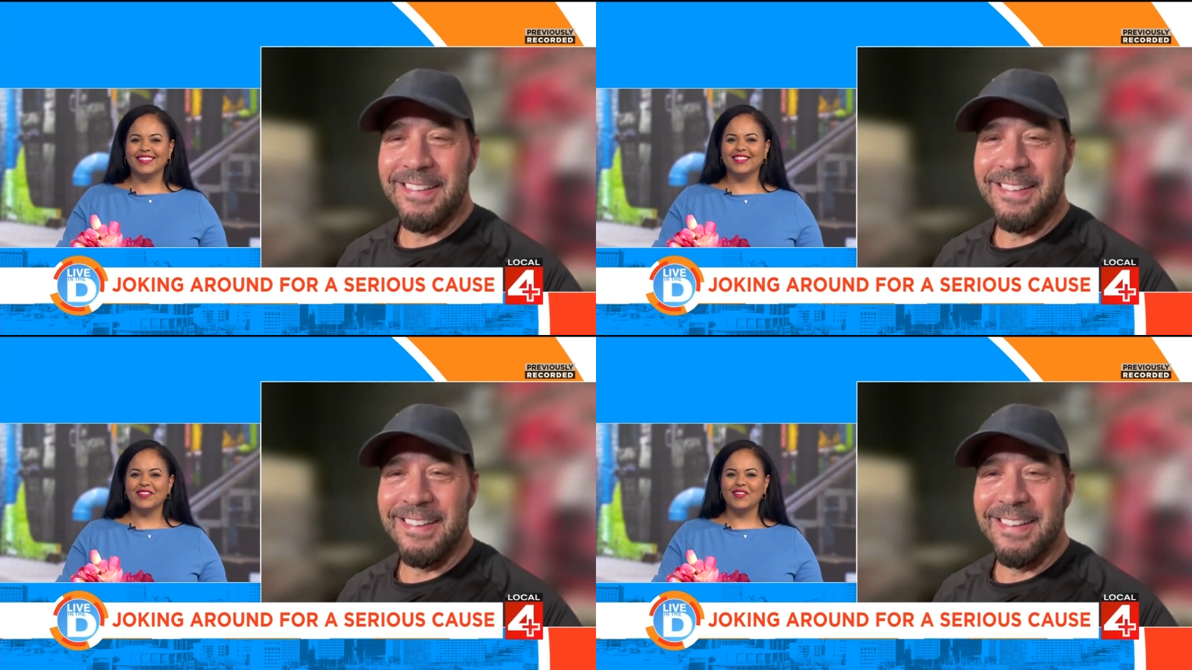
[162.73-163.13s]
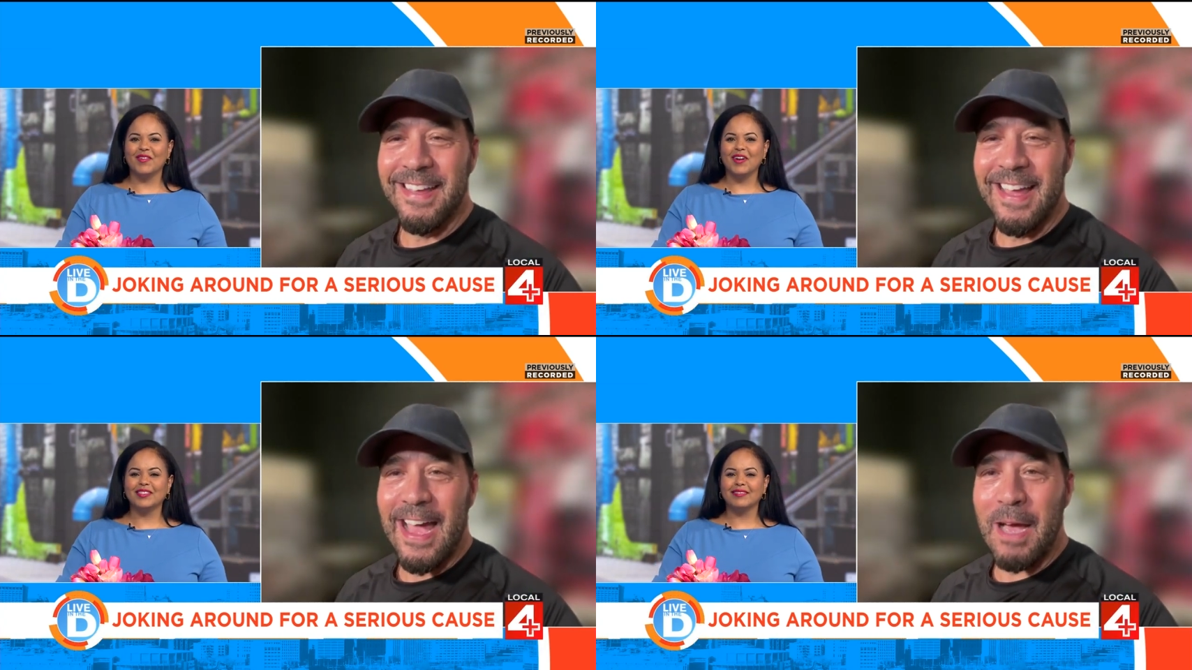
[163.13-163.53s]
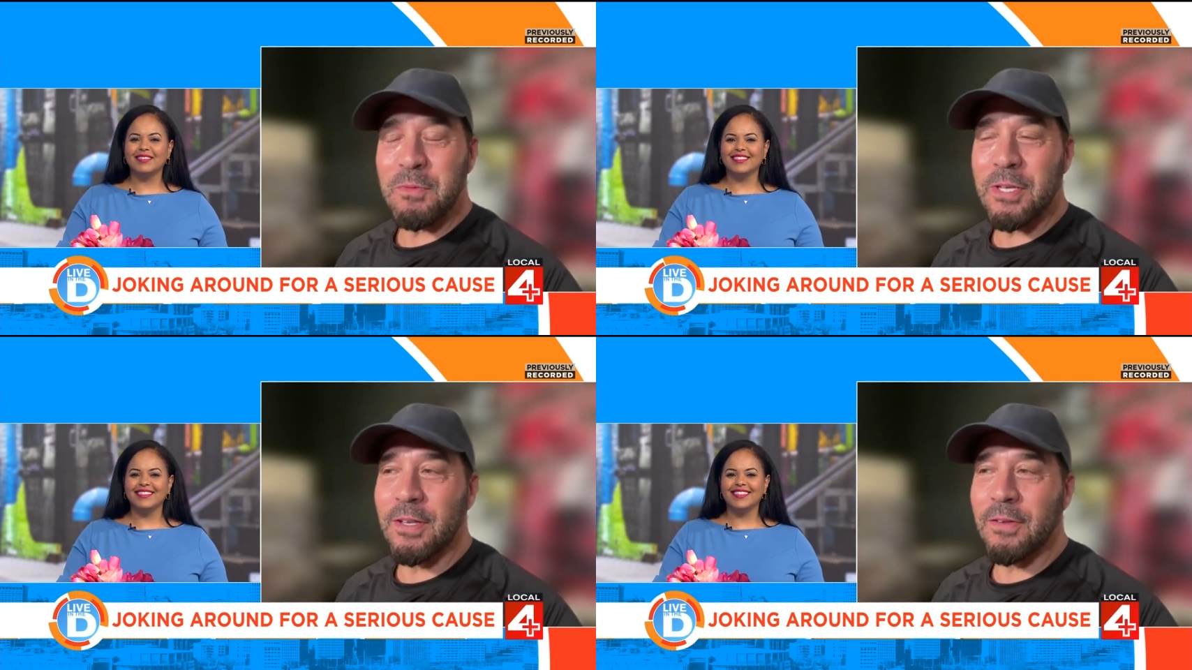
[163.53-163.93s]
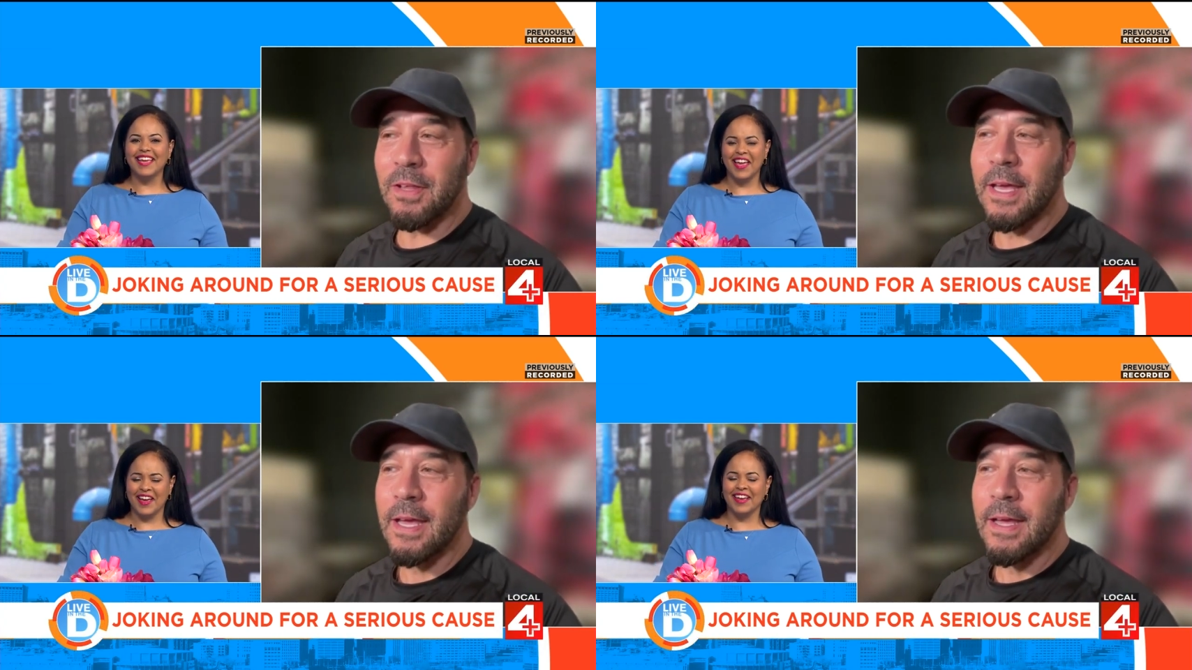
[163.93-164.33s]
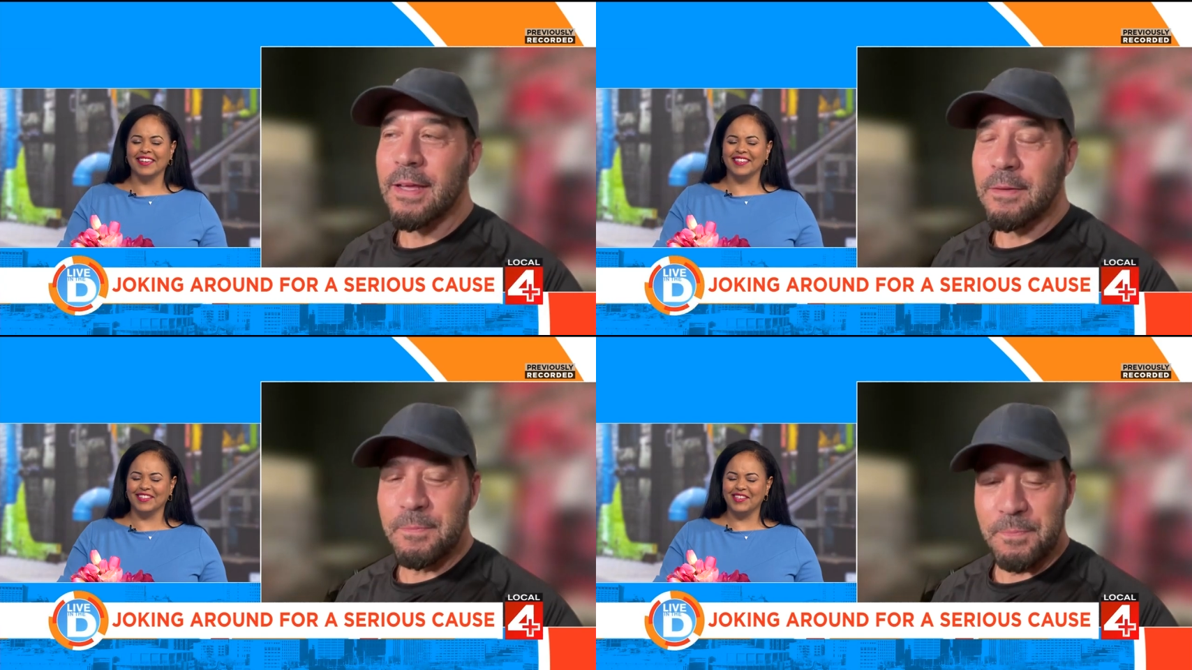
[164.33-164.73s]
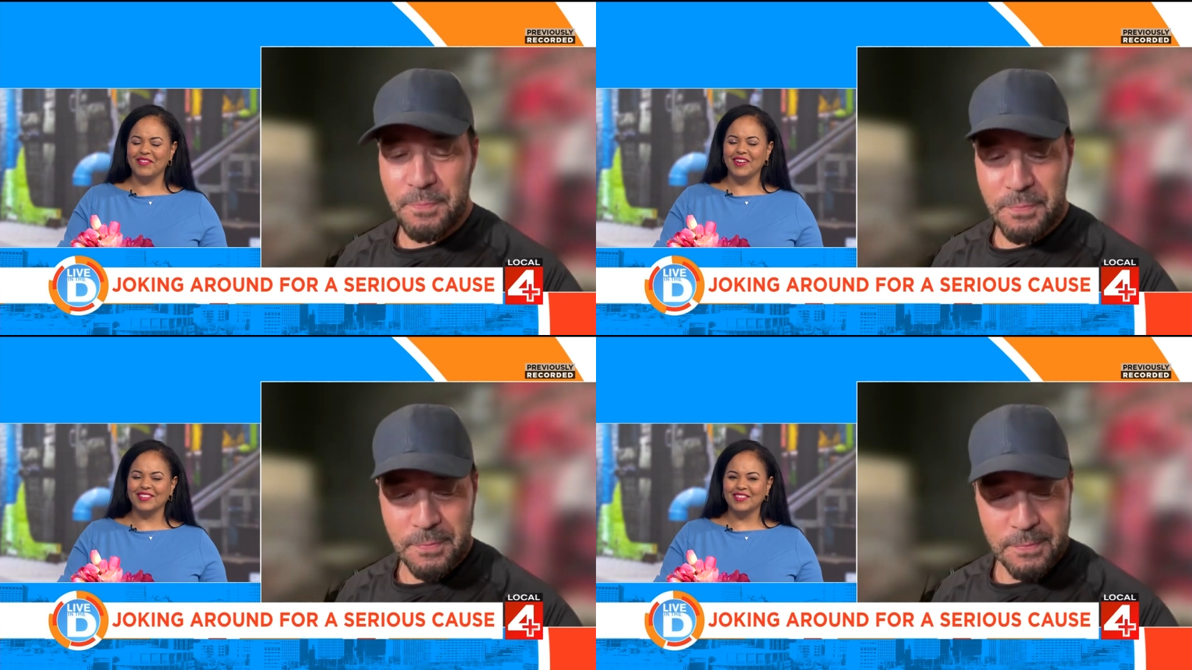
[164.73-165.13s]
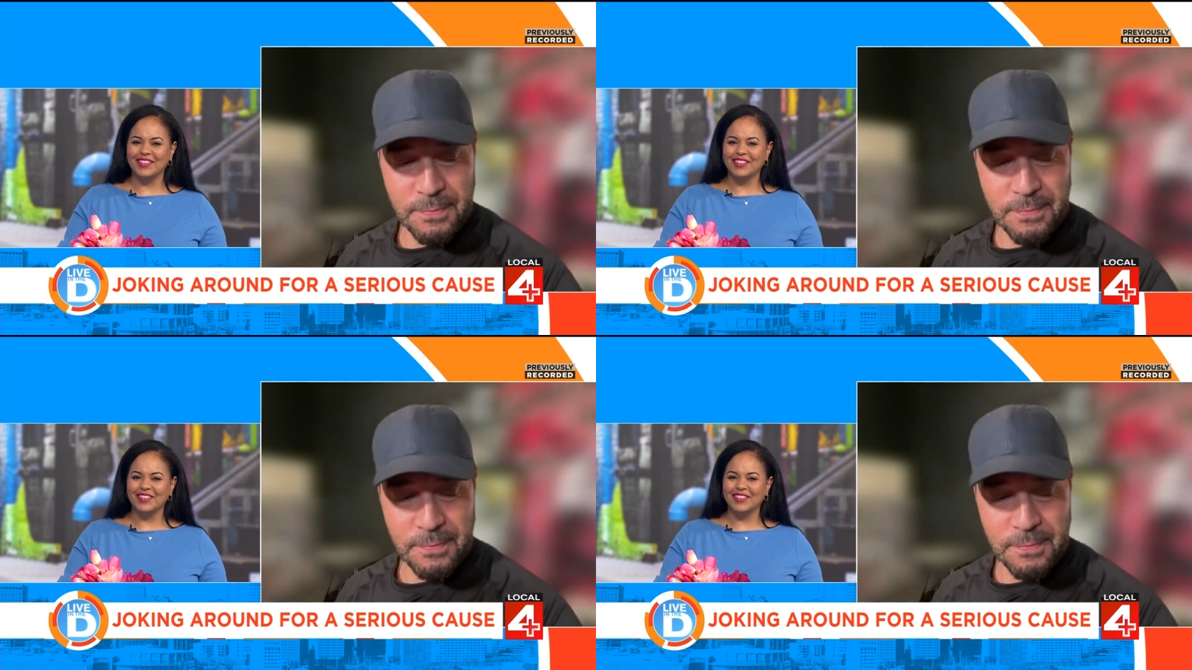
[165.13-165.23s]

Speaker 1: So you also Absolutely. you also